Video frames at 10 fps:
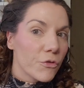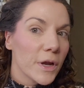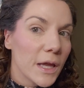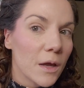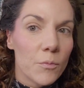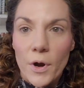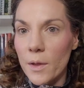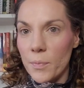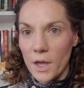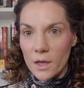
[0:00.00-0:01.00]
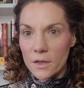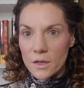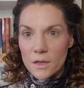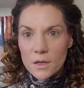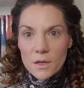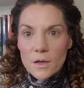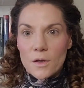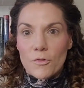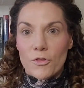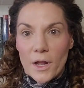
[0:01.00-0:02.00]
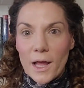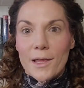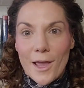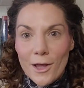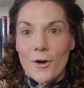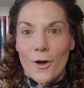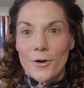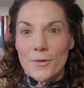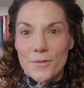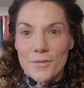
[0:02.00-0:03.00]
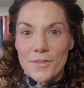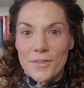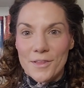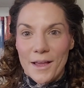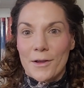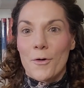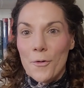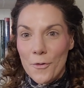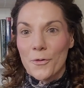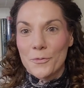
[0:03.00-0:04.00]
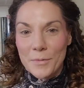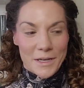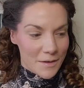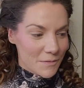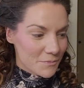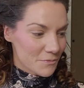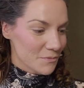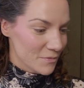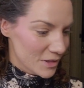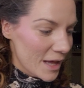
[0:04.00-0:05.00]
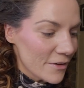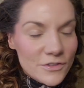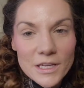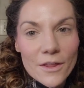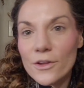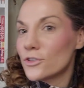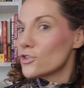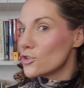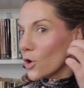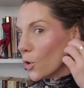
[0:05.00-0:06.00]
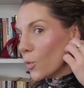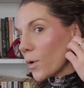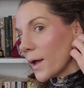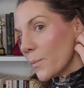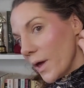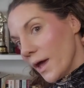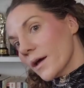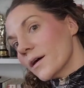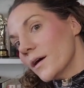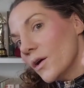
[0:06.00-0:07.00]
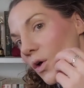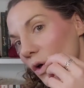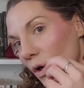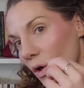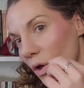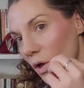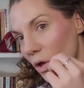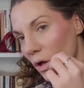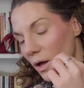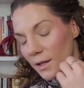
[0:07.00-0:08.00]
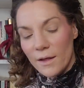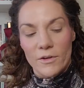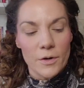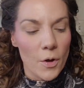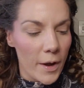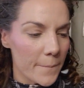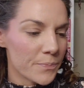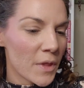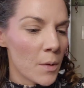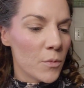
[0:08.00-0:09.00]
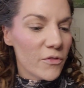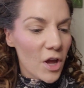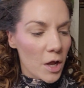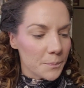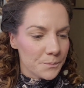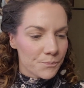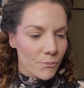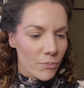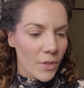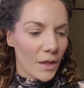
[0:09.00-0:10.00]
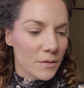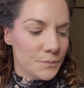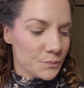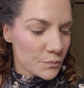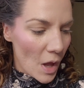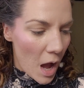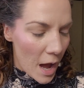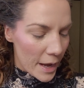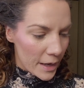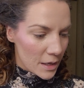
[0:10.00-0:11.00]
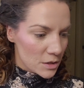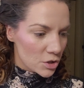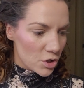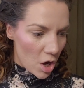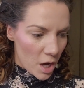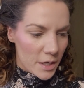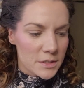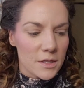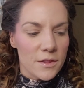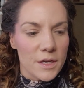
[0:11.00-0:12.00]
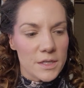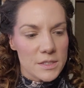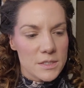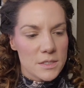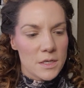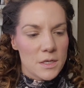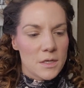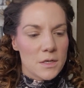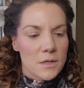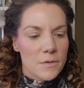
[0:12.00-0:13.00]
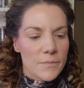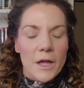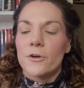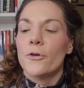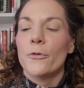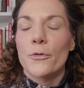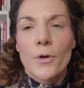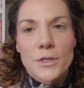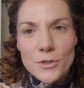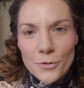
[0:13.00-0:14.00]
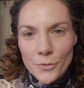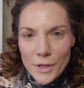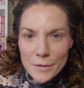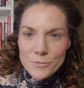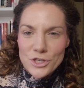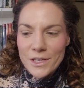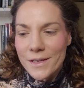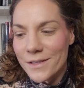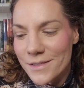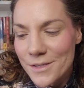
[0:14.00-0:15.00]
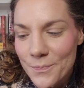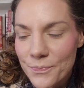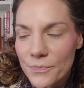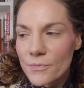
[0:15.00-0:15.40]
freaking bright pink that I cannot like hold my life together. It's so bright pink. I love it. Okay, moving on. I got this, I don't know if you guys know who Kimchi is.